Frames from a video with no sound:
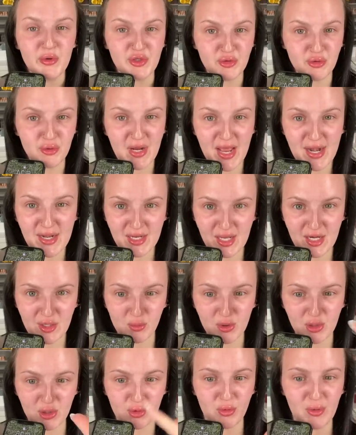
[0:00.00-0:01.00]
do kind of got to
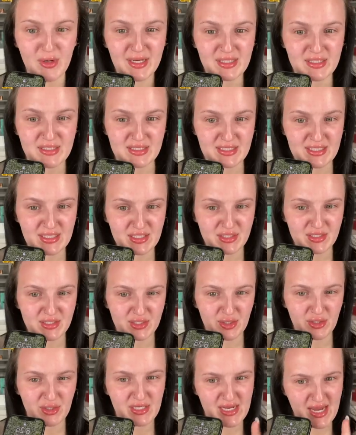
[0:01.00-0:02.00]
work quick. It's
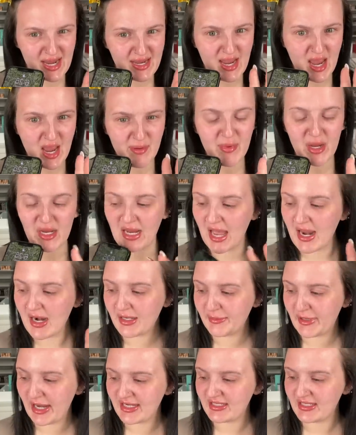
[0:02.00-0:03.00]
6.30 a.m. I got to
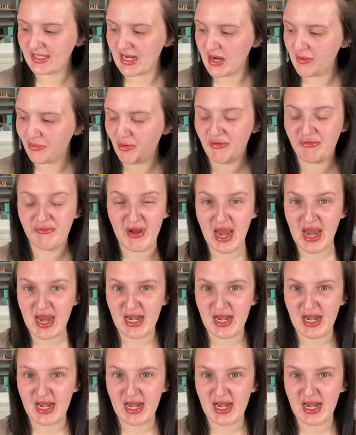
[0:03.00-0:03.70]
get to the airport for 8